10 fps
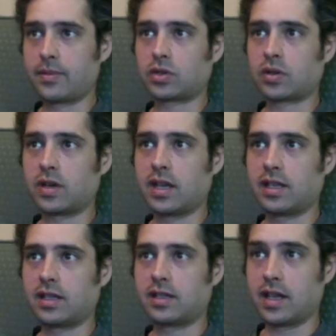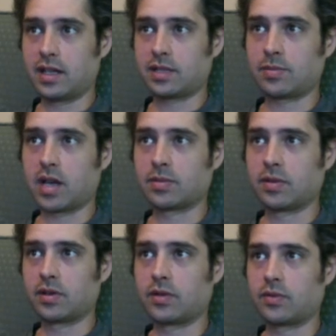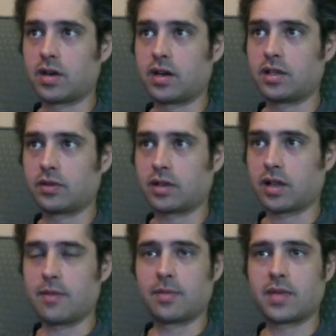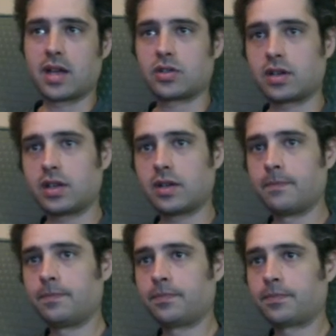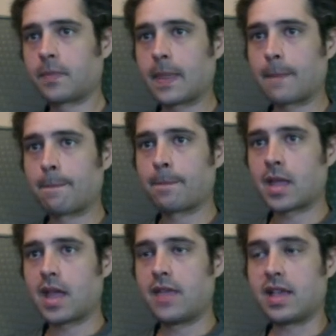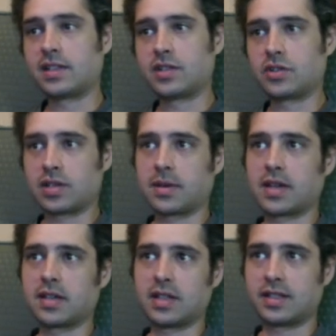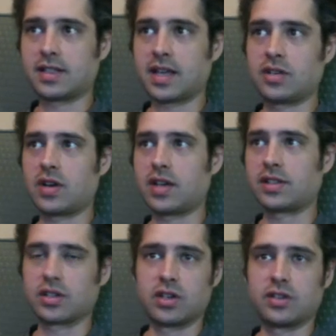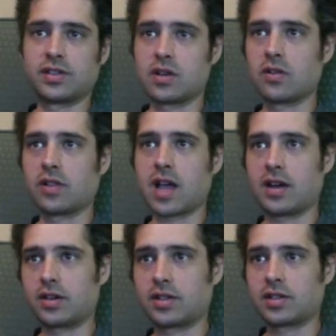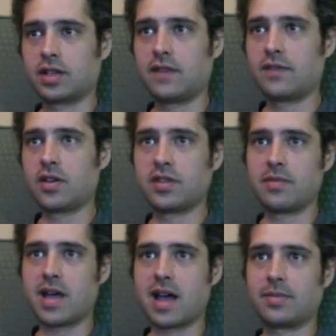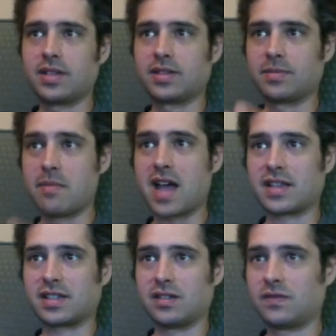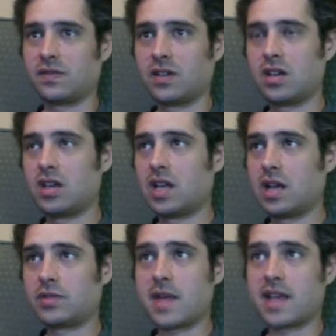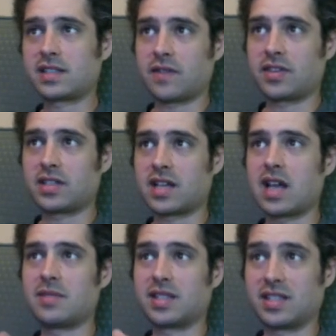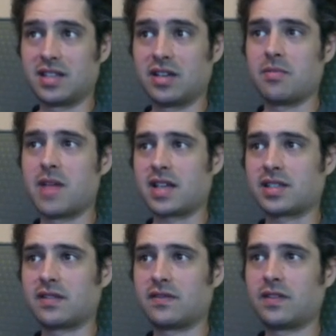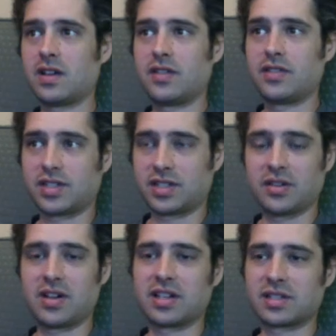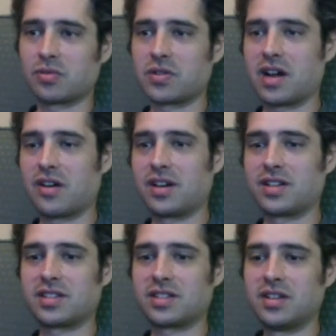tree, it is possible to run and climb up that tree. And that's interesting because in San Andreas there's 0 ladders. Even though this map is massive, it was massive at the time, it's still massive. There's still unexplored areas.